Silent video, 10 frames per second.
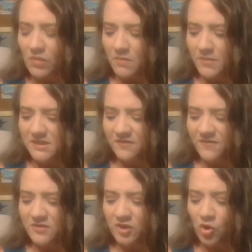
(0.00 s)
because I
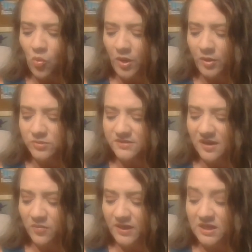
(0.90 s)
found a quote
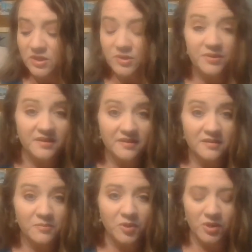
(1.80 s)
that we included in
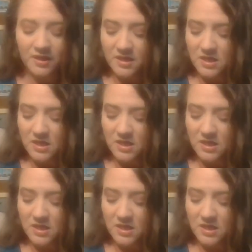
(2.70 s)
the book.